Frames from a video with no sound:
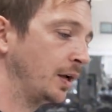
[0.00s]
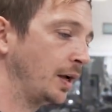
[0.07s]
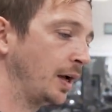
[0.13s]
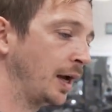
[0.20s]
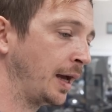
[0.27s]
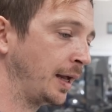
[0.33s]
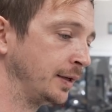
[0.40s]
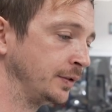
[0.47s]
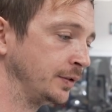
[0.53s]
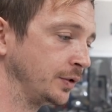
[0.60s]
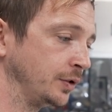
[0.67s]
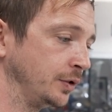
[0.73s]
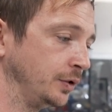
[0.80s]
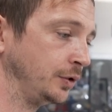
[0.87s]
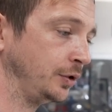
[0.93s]
and
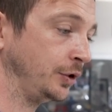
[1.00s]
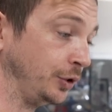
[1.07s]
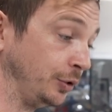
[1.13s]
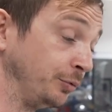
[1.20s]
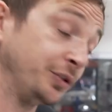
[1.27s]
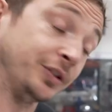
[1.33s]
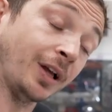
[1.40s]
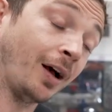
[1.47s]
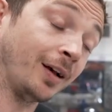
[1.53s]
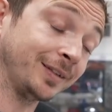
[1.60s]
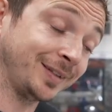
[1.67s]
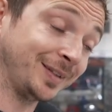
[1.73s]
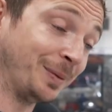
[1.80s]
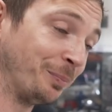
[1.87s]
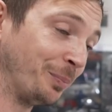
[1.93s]
you start
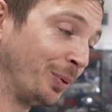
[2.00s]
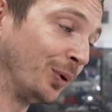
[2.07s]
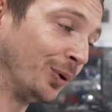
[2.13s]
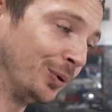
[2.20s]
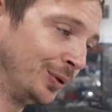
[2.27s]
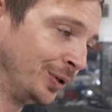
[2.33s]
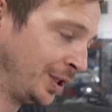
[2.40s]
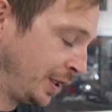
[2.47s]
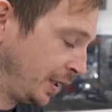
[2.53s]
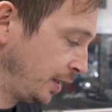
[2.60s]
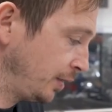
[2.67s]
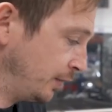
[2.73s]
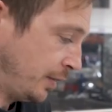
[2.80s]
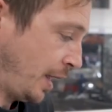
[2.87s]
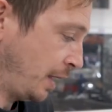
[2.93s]
simple,
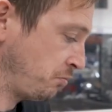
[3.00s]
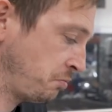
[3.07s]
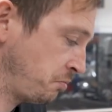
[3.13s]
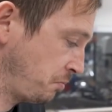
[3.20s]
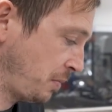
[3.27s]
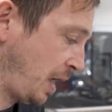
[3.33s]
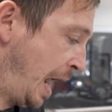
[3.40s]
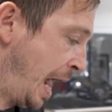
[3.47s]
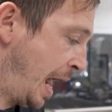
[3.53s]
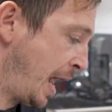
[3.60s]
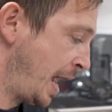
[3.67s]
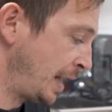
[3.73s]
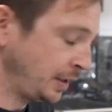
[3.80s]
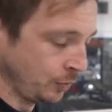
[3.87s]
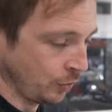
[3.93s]
then
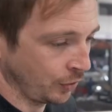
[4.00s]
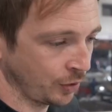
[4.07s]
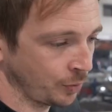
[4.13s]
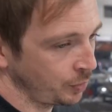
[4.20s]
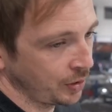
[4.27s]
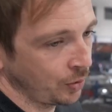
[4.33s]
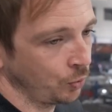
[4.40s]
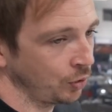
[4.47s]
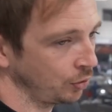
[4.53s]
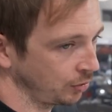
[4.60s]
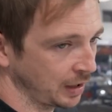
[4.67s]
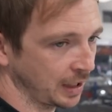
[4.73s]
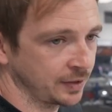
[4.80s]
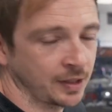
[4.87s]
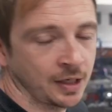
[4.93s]
anyone can be a
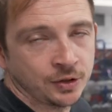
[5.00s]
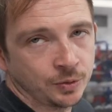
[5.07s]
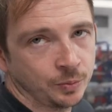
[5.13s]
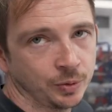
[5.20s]
world-class engine